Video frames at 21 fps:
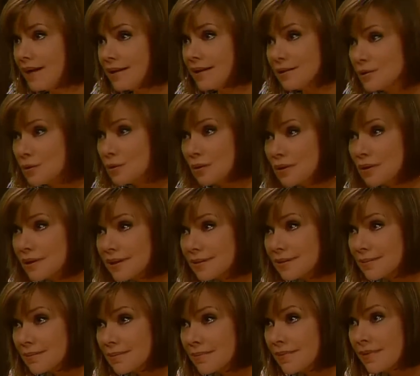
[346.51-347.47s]
I adore
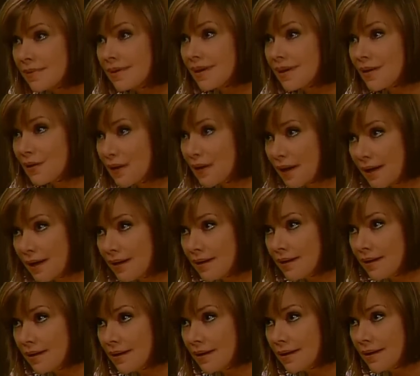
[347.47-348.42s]
him,
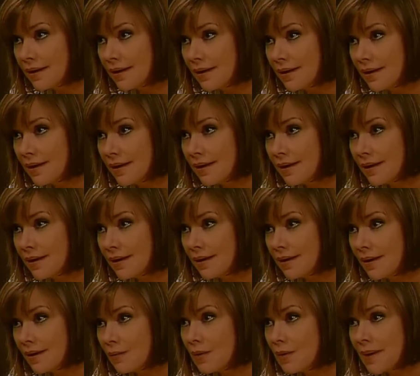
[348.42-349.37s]
okay?
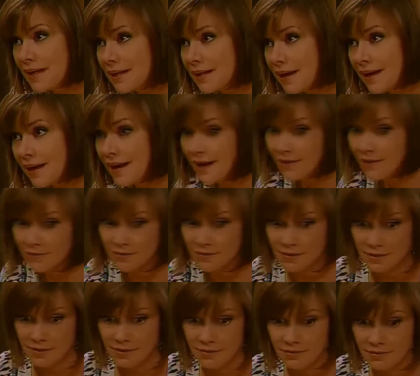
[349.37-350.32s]
We may not have
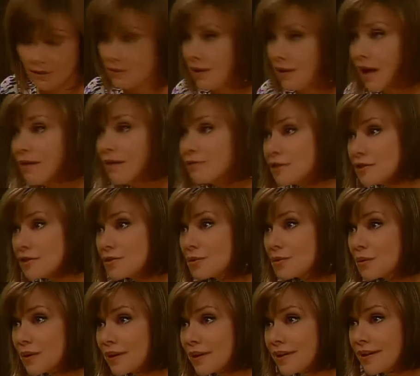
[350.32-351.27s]
the love
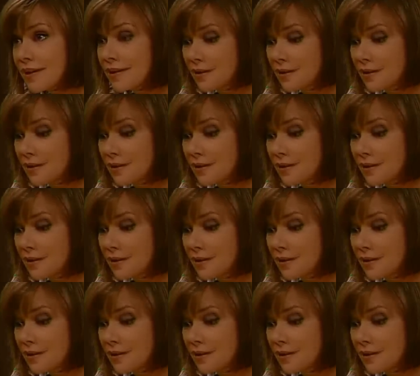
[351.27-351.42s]
story